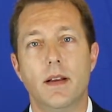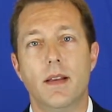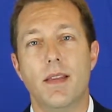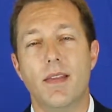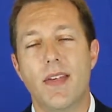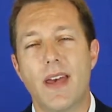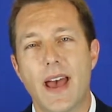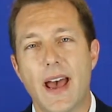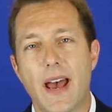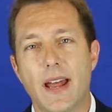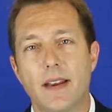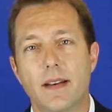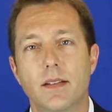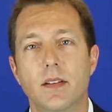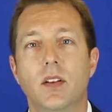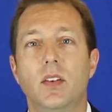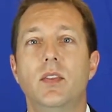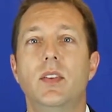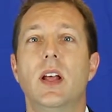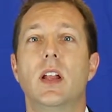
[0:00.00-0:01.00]
that
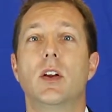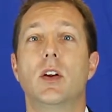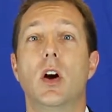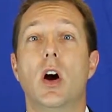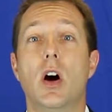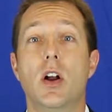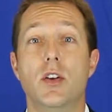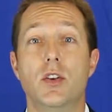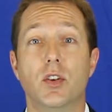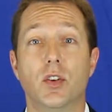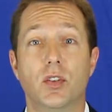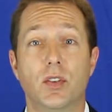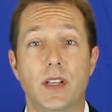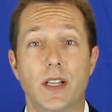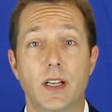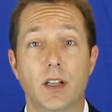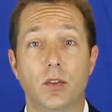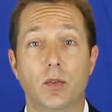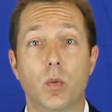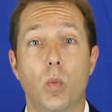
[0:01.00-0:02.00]
the seller
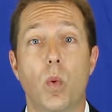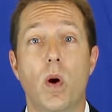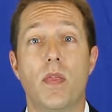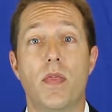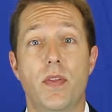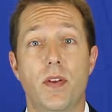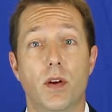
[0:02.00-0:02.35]
understands what